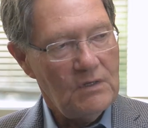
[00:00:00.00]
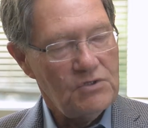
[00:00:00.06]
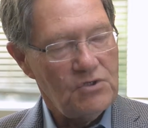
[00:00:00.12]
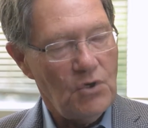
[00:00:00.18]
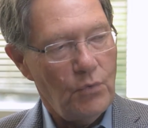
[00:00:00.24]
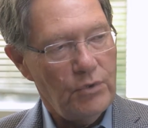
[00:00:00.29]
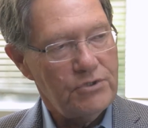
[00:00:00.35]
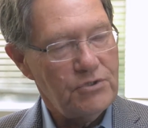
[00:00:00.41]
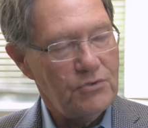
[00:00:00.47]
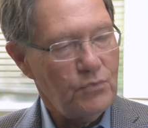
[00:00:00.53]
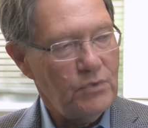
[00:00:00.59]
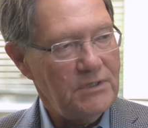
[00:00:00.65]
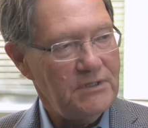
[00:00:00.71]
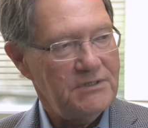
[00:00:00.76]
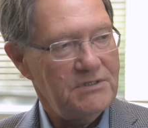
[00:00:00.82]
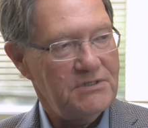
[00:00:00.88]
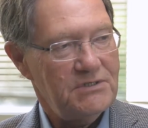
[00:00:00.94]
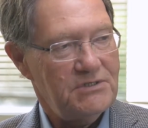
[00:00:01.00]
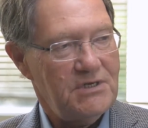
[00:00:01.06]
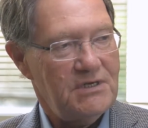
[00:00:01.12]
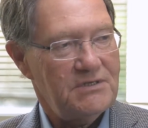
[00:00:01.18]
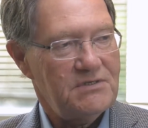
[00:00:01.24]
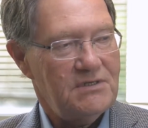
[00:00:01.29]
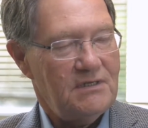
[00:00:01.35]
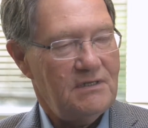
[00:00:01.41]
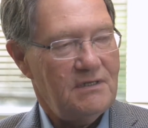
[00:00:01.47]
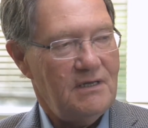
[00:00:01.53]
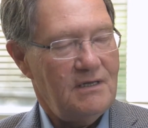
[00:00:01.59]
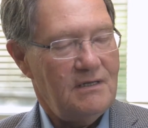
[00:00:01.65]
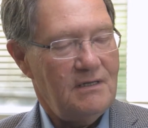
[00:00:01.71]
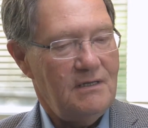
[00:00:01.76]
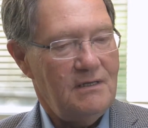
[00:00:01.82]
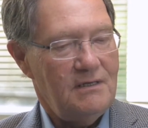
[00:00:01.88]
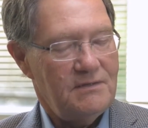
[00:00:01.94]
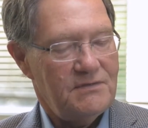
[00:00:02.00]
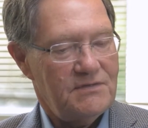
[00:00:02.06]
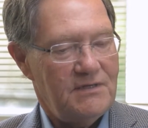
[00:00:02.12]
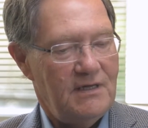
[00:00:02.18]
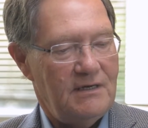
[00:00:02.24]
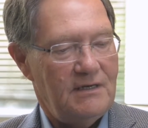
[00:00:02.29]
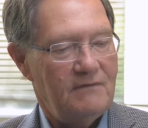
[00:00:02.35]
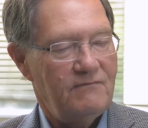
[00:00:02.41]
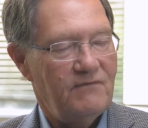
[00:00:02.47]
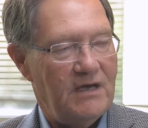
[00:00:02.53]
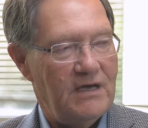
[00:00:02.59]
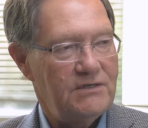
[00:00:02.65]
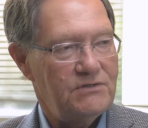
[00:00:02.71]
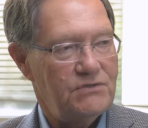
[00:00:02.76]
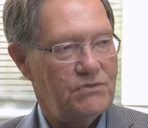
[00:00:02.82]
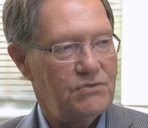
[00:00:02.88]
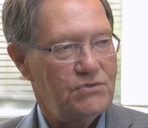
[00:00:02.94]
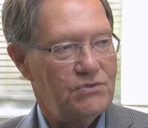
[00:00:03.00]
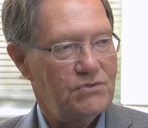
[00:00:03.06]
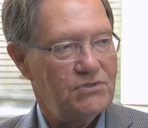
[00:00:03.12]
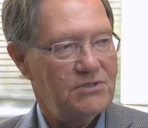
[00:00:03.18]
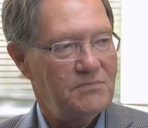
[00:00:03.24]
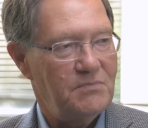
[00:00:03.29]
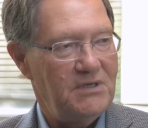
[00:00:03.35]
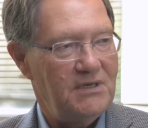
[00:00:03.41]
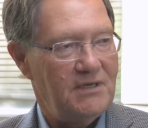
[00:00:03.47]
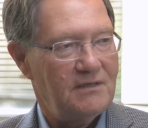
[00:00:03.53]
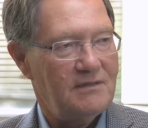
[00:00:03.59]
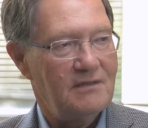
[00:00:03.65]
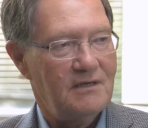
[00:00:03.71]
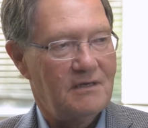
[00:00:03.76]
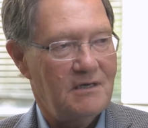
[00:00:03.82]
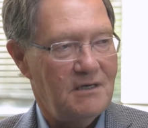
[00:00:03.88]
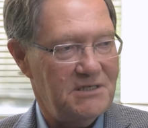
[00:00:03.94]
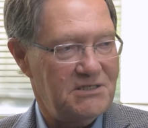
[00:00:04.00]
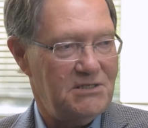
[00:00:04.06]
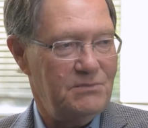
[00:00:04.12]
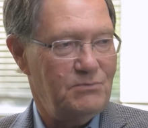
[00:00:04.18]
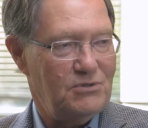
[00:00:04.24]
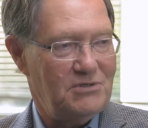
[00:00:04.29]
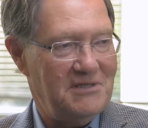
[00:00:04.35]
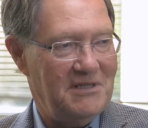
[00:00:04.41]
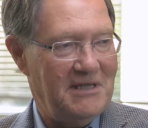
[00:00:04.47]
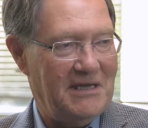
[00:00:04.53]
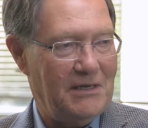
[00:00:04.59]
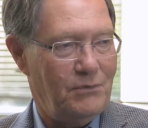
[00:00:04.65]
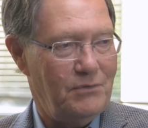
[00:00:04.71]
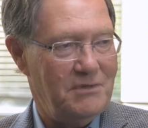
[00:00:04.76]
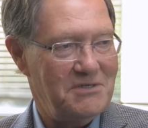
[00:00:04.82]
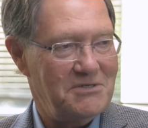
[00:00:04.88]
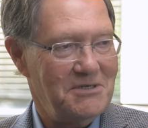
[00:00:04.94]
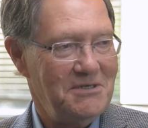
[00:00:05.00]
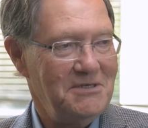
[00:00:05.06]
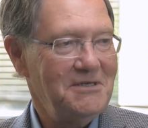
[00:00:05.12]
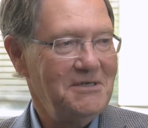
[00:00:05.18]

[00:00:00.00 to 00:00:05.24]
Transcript: So what you're really suggesting is that advisors should speak the customer's language,